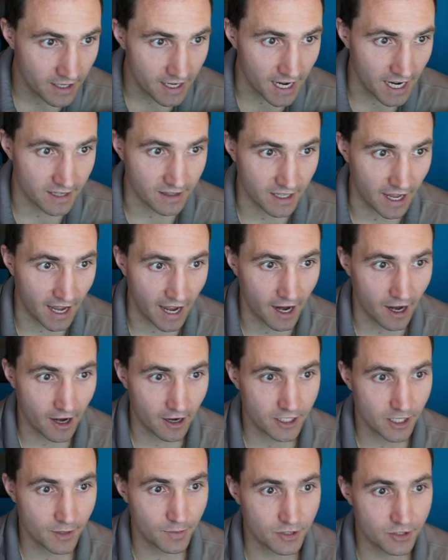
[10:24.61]
and the air
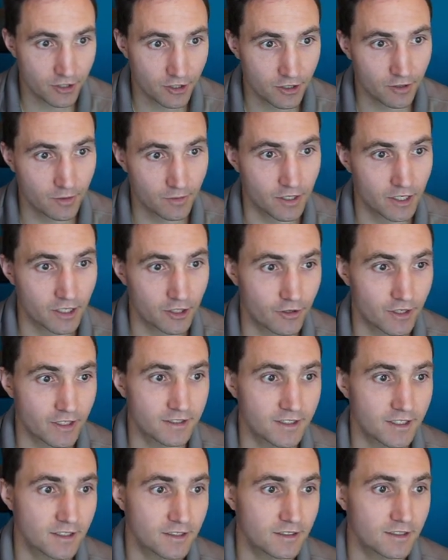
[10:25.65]
temperature
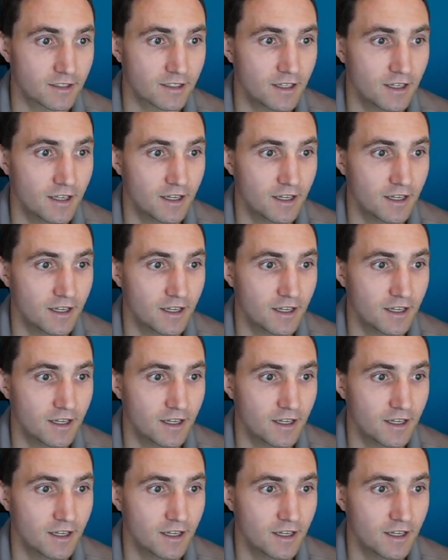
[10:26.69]
increases.